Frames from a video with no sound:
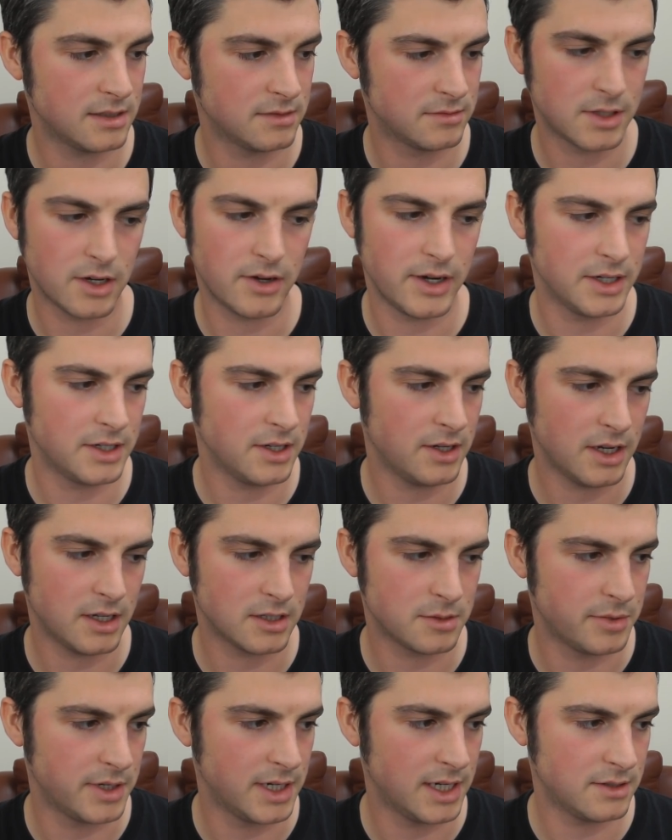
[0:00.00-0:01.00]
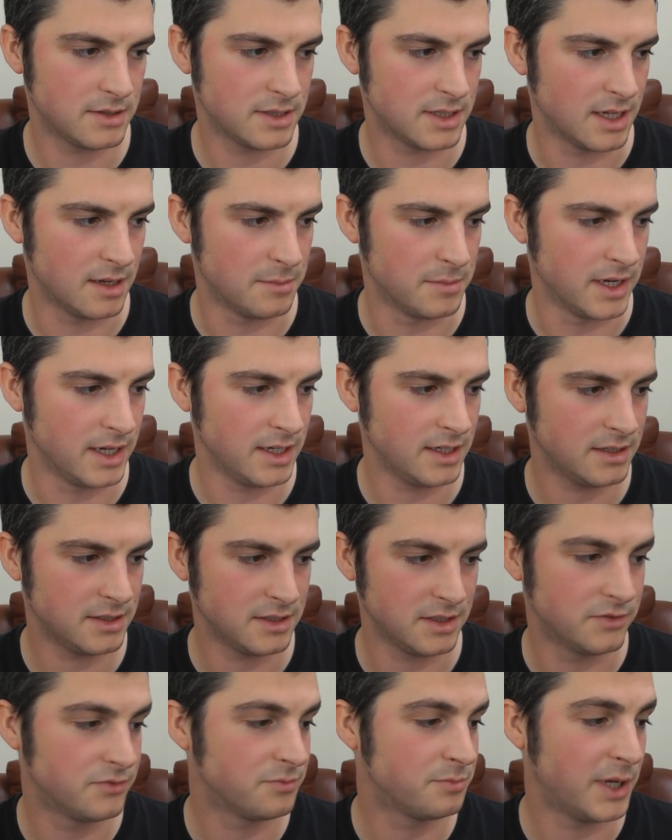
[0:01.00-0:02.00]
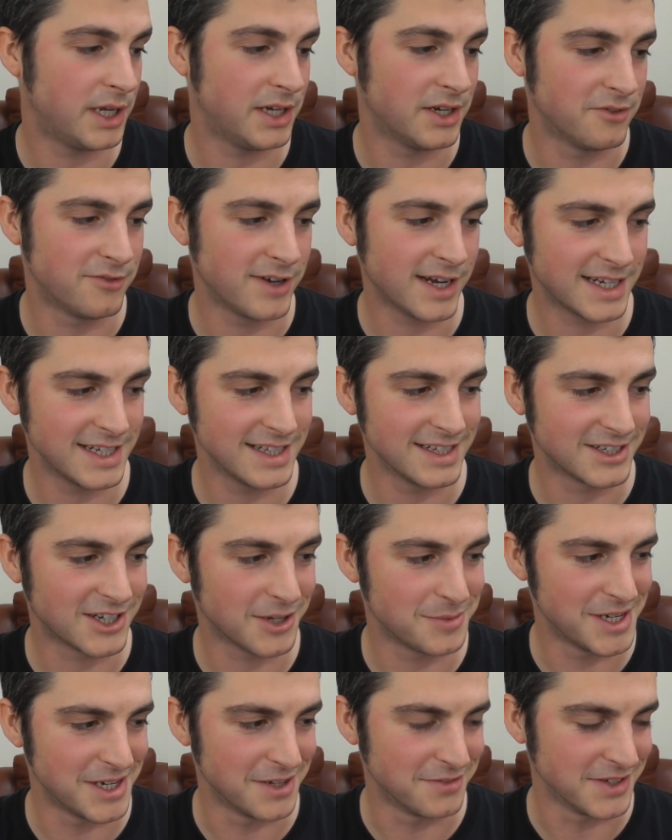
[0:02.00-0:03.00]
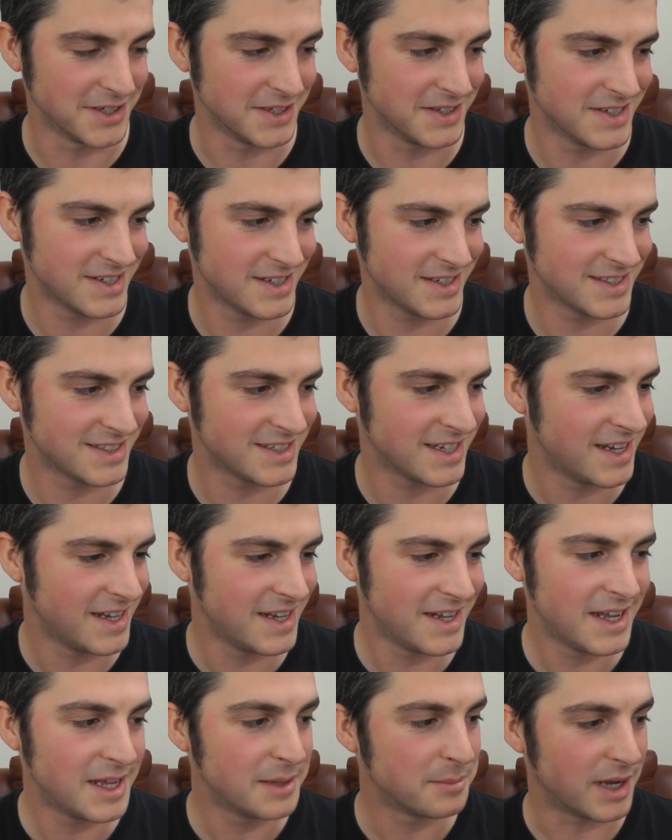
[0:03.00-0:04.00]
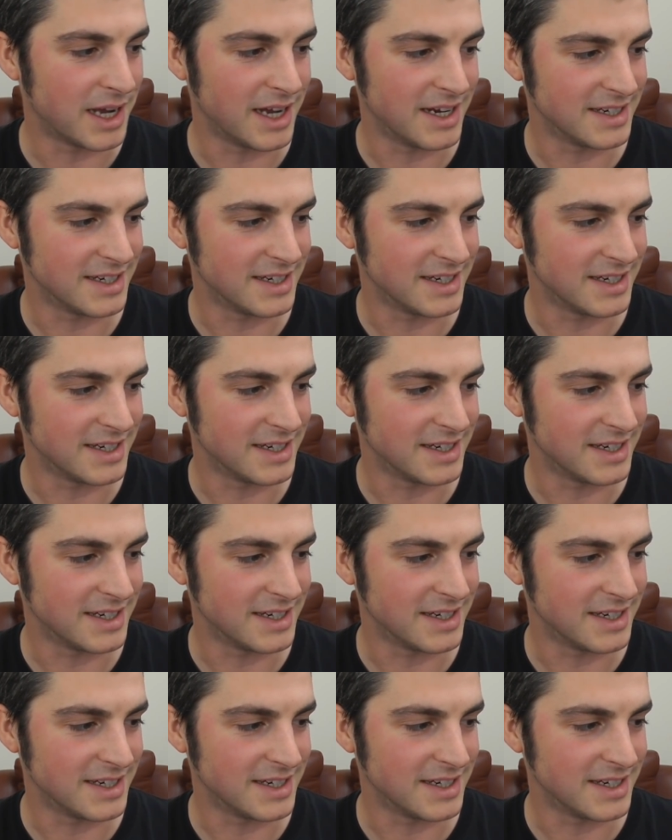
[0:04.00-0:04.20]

Sorry, I don't know how to pronounce that, mate. You've been a regular commenter for years, but